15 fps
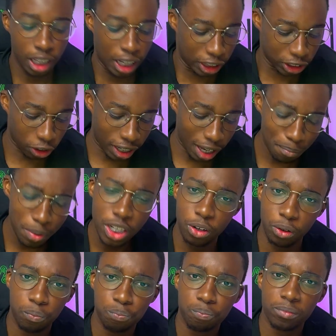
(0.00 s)
So let me
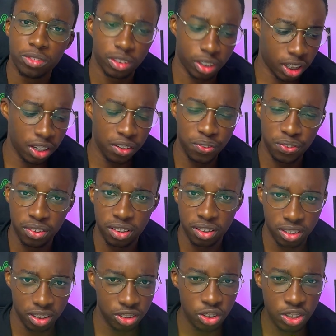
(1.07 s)
know if
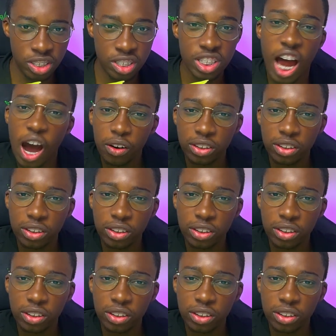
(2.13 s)
you now